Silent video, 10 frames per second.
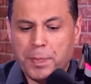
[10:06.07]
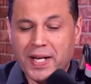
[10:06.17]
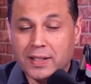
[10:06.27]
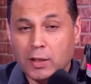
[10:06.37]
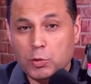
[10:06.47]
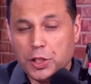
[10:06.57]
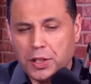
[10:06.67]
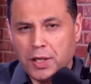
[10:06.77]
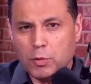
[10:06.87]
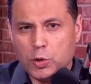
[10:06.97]
with
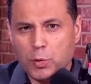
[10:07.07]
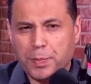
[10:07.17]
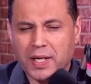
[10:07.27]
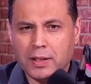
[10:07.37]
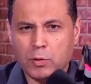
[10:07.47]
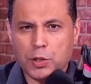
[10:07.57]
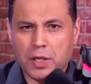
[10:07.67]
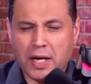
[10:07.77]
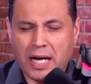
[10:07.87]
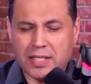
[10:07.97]
God's forgiveness
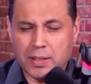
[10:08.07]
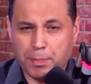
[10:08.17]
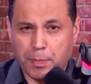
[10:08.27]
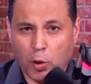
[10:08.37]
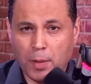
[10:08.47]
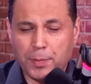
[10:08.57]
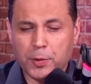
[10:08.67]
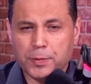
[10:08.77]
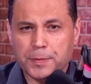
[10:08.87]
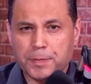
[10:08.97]
and
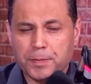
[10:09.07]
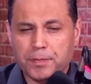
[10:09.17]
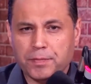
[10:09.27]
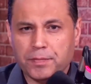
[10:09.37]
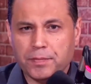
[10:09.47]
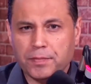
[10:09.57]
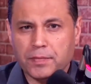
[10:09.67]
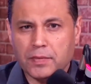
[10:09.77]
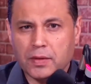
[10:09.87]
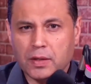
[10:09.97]
your own forgiveness.